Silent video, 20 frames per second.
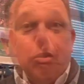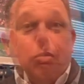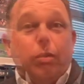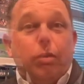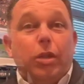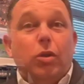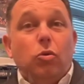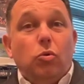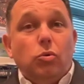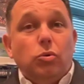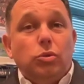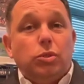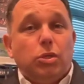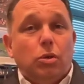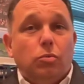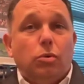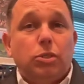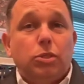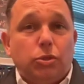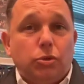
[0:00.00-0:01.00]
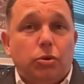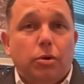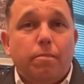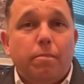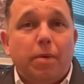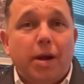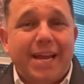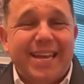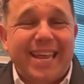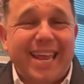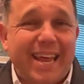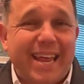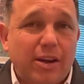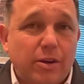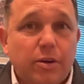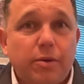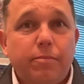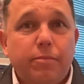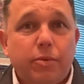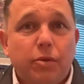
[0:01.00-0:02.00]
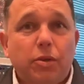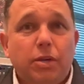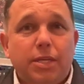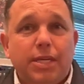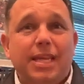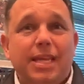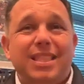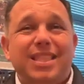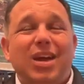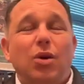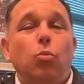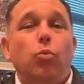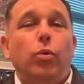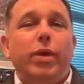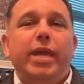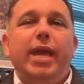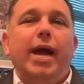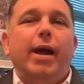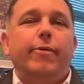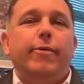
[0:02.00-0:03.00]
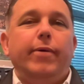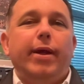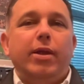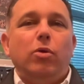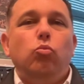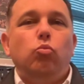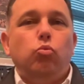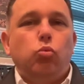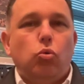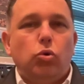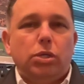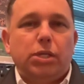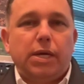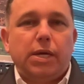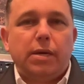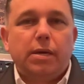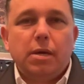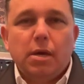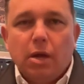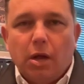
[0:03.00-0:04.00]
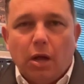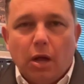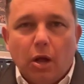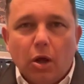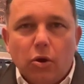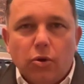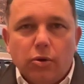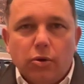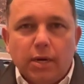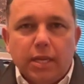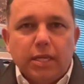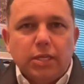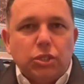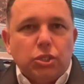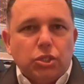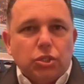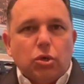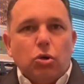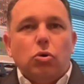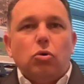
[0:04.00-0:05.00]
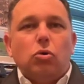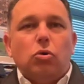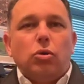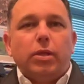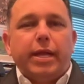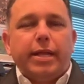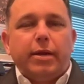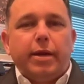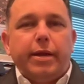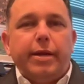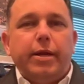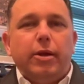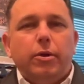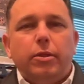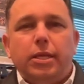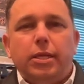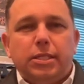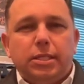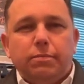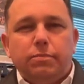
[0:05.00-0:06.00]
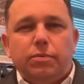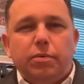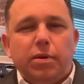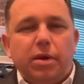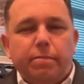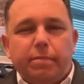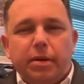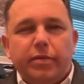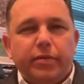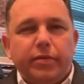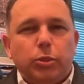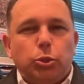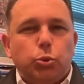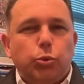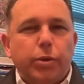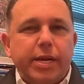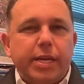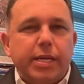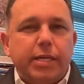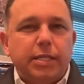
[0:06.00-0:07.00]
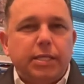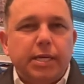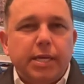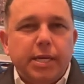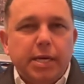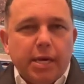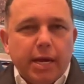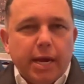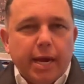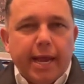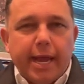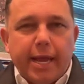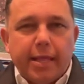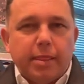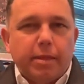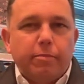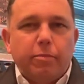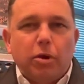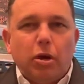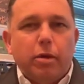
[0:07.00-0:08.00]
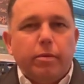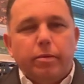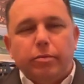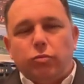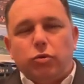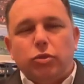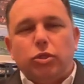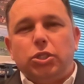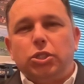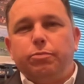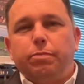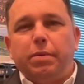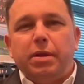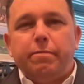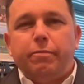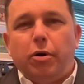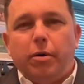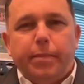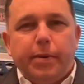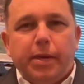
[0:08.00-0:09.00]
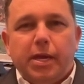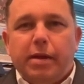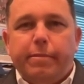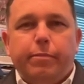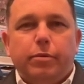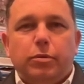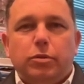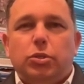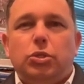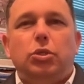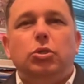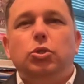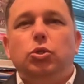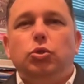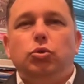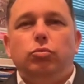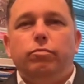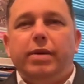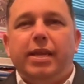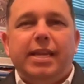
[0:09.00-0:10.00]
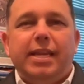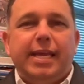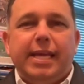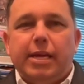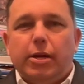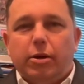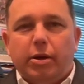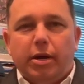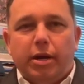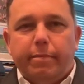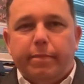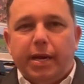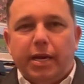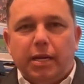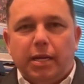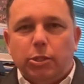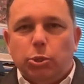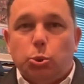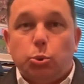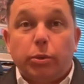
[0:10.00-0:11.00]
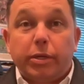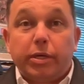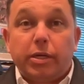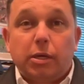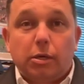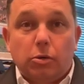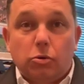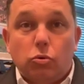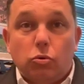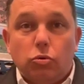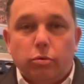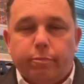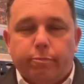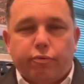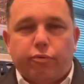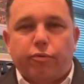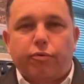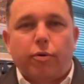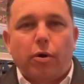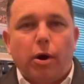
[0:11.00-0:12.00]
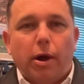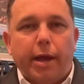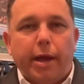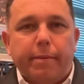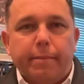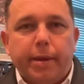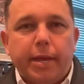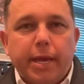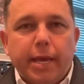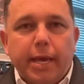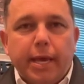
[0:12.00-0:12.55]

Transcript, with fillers: We also want to remind our community that we are a water only school. And I know there seems to be a bit of a trend at the moment, which has been popping up on social media about a drink called Prime.